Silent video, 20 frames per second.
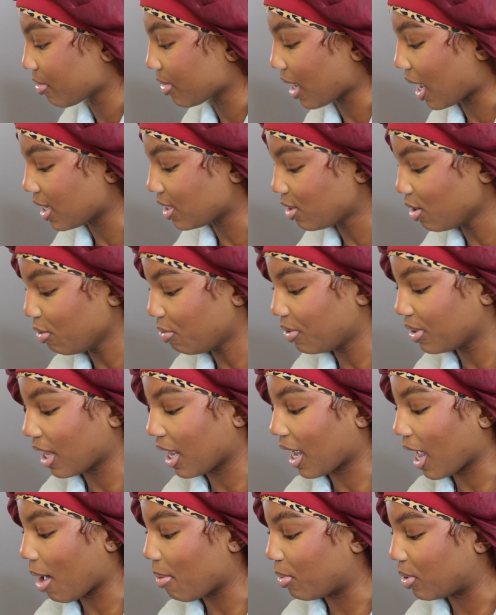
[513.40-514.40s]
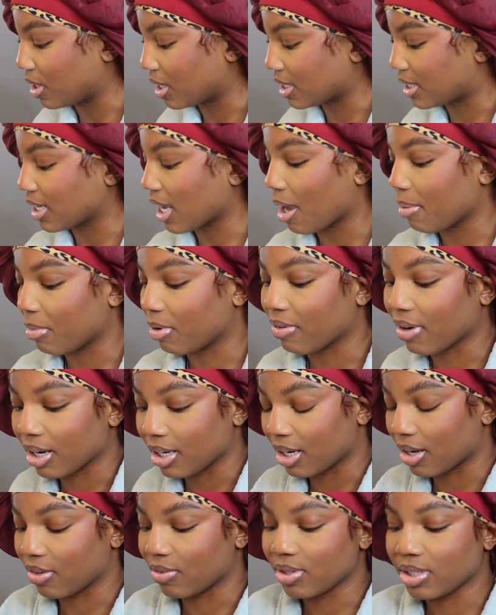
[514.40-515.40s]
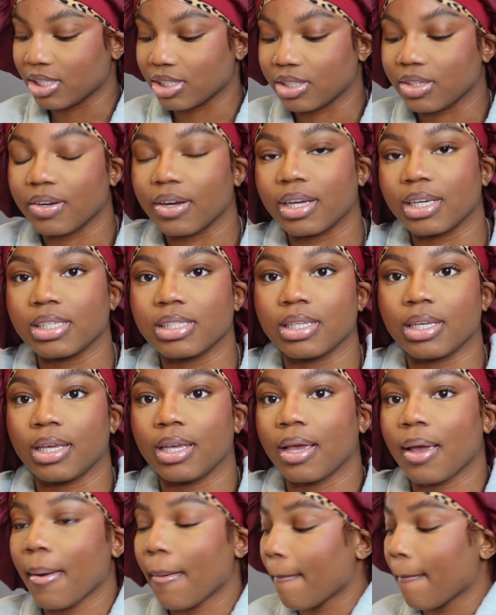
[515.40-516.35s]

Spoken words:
I still feel like I'm on a timer right now, which is crazy.